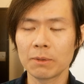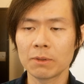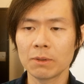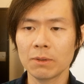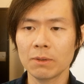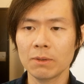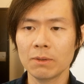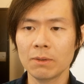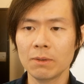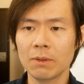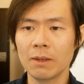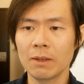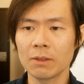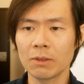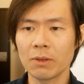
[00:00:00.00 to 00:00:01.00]
So
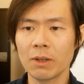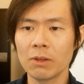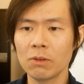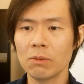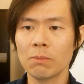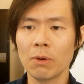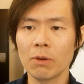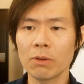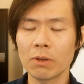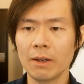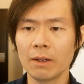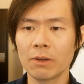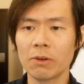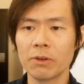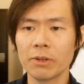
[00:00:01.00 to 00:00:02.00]
So they do both
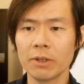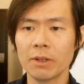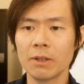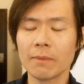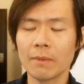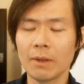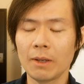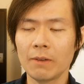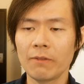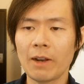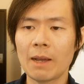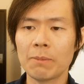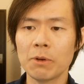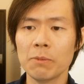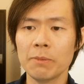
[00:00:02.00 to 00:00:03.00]
corneal
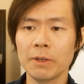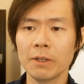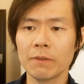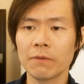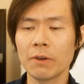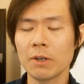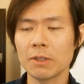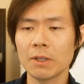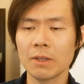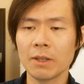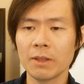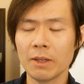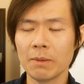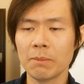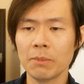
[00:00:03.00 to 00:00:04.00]
flap opening first, and
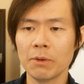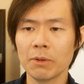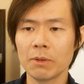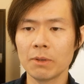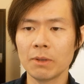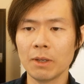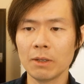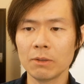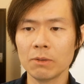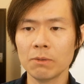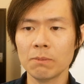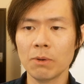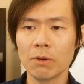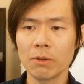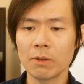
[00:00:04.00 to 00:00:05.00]
then they do
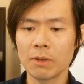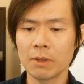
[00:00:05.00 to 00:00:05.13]
both